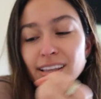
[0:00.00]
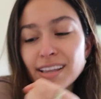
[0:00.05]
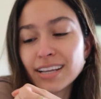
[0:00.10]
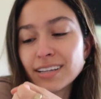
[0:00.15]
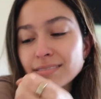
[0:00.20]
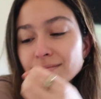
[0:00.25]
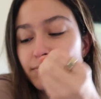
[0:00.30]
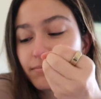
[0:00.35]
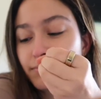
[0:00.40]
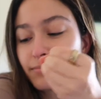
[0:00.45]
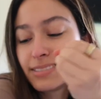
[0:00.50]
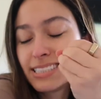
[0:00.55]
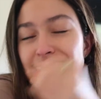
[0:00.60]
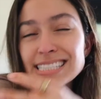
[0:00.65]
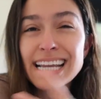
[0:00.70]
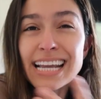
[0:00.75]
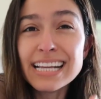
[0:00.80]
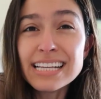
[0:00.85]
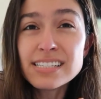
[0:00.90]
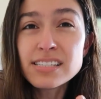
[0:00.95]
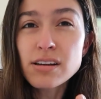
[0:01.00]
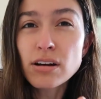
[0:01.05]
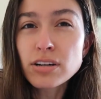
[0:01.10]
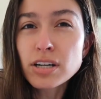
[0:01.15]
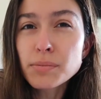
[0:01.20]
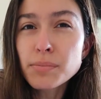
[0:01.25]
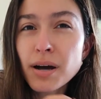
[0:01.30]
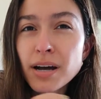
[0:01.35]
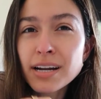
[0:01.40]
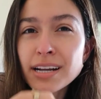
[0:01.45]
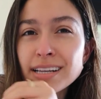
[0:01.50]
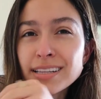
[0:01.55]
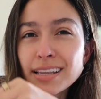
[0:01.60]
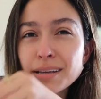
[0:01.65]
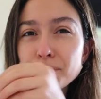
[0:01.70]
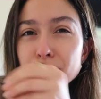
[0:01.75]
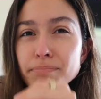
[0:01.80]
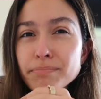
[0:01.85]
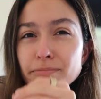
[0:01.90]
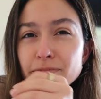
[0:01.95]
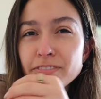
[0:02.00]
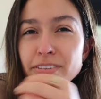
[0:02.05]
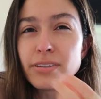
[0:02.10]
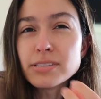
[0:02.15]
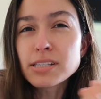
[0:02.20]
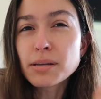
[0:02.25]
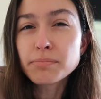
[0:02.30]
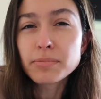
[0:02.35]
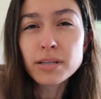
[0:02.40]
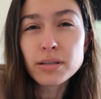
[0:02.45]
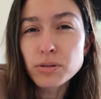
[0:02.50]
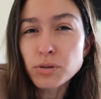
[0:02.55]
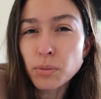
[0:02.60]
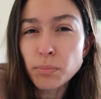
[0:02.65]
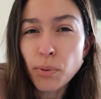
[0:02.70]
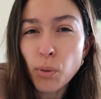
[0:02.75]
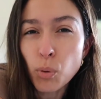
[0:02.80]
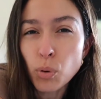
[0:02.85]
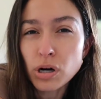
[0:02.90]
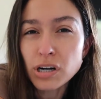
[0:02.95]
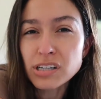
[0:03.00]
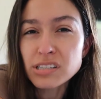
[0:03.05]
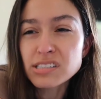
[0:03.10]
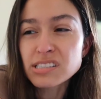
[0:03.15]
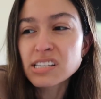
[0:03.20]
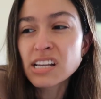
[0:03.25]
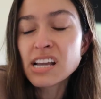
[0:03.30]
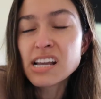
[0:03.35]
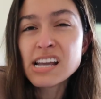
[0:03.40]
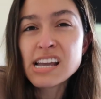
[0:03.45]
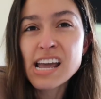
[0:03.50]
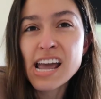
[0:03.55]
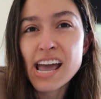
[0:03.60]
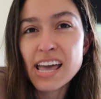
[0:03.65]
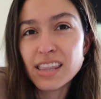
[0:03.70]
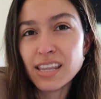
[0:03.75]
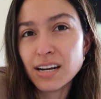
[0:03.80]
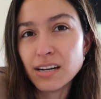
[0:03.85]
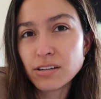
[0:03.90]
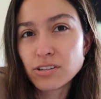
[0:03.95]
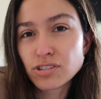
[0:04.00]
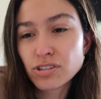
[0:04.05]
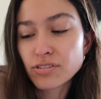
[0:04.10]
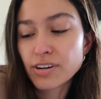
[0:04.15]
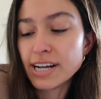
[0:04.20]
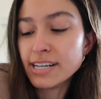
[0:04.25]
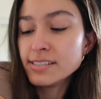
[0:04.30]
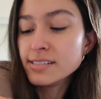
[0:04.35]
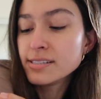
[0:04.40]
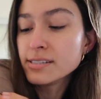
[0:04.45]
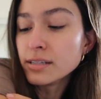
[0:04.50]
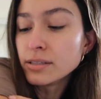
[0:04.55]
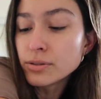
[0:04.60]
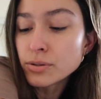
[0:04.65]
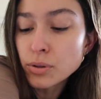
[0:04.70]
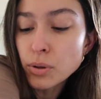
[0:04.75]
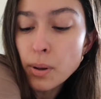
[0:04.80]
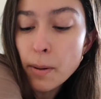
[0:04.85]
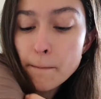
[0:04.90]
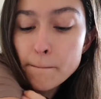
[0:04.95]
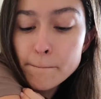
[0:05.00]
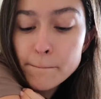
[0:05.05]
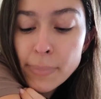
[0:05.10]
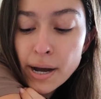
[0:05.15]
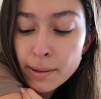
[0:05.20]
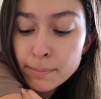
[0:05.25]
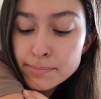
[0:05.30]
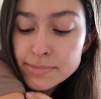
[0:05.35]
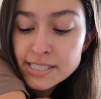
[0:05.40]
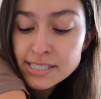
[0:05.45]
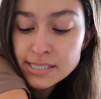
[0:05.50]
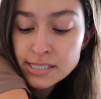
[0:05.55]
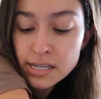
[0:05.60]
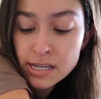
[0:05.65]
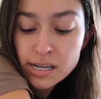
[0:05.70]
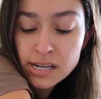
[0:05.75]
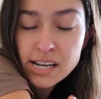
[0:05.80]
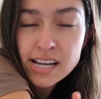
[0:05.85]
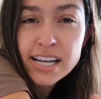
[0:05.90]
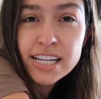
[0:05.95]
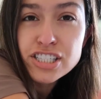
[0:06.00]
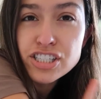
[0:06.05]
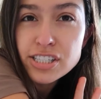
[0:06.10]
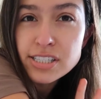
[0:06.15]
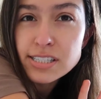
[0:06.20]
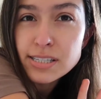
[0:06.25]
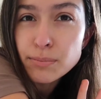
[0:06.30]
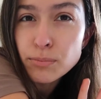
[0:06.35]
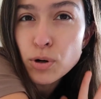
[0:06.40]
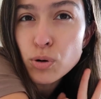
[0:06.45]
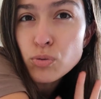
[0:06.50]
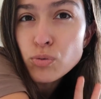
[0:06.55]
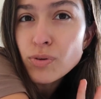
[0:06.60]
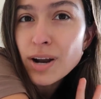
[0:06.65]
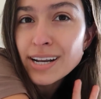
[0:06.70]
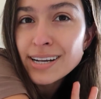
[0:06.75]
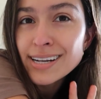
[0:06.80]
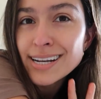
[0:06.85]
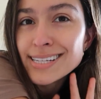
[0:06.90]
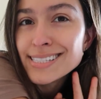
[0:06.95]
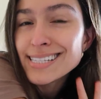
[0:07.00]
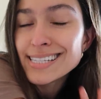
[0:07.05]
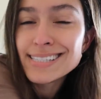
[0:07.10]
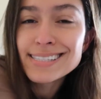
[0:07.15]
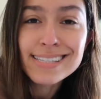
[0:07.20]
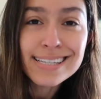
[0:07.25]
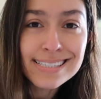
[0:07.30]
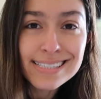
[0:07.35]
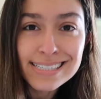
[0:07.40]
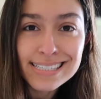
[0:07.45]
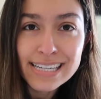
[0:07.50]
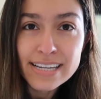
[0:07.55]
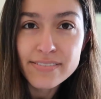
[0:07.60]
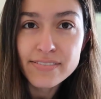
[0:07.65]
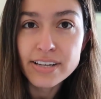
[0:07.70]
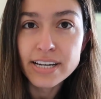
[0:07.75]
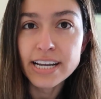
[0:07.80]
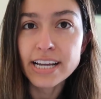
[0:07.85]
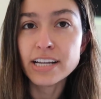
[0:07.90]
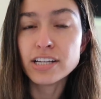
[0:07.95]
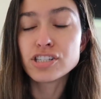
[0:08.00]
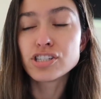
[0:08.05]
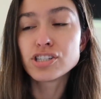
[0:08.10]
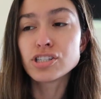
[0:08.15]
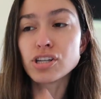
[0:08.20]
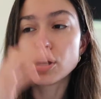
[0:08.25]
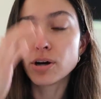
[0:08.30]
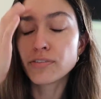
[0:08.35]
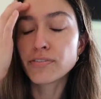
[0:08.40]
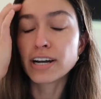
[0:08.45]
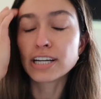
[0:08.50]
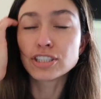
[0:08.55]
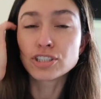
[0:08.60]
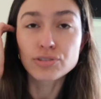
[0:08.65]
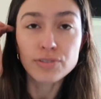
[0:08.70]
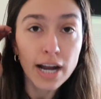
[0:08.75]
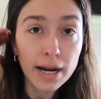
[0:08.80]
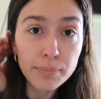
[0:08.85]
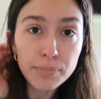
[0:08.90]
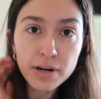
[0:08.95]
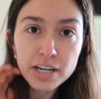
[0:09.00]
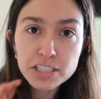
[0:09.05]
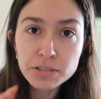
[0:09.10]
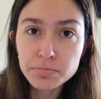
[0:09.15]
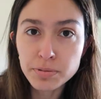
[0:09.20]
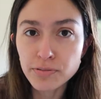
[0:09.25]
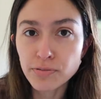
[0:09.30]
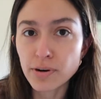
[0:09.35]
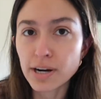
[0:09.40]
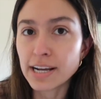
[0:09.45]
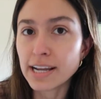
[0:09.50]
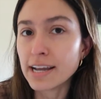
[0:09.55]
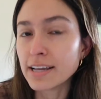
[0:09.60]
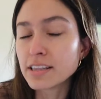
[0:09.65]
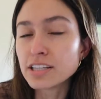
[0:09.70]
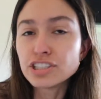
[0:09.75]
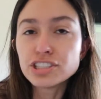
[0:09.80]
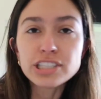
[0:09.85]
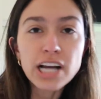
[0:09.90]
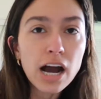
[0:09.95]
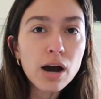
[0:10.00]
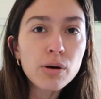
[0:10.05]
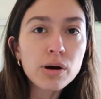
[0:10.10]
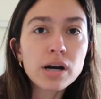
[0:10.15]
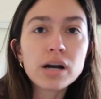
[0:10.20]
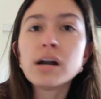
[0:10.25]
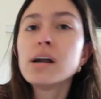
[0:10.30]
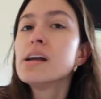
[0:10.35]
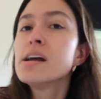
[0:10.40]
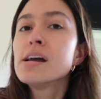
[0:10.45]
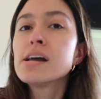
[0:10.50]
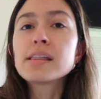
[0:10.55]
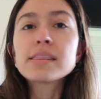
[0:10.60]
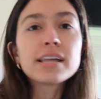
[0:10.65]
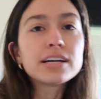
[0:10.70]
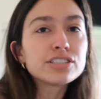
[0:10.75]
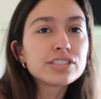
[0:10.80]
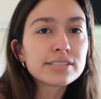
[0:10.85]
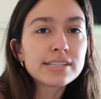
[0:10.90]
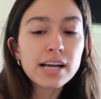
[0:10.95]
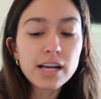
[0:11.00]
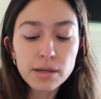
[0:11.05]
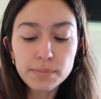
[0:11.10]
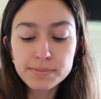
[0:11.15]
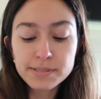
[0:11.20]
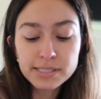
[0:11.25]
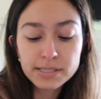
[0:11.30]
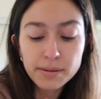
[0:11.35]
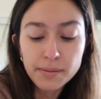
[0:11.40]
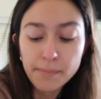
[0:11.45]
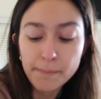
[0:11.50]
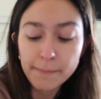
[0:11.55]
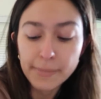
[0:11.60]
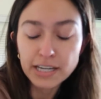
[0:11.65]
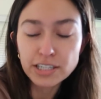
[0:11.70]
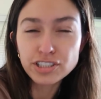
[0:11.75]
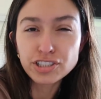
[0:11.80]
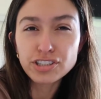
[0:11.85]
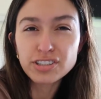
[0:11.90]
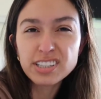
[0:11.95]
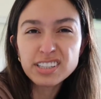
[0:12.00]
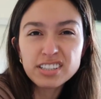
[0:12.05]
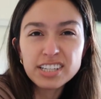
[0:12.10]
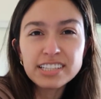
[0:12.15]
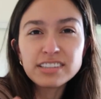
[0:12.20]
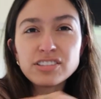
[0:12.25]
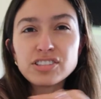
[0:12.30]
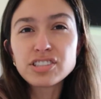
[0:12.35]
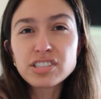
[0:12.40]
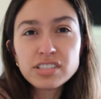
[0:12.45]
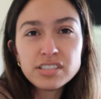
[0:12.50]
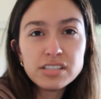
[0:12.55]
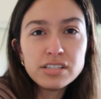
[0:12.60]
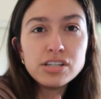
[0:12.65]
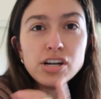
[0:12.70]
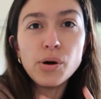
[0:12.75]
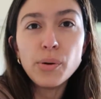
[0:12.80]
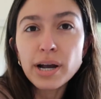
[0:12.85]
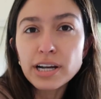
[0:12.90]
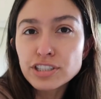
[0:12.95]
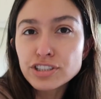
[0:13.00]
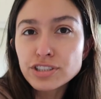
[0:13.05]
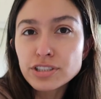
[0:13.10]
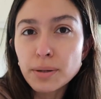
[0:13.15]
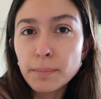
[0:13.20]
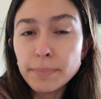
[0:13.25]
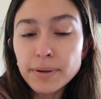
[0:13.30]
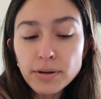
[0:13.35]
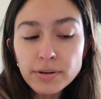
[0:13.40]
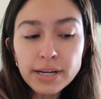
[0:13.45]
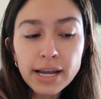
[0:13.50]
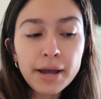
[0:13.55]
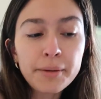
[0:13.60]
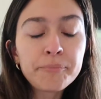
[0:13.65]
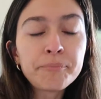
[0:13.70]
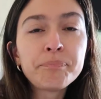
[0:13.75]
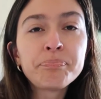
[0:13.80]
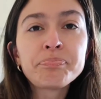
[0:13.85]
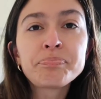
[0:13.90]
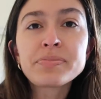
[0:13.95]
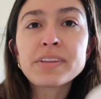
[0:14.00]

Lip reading: it like stays on your body and like fills up the little pores, and then it creates the little bumps and just some redness and sensitivity. So if I dry brush before I get in the shower, that just helps make sure that like there's no extra buildup.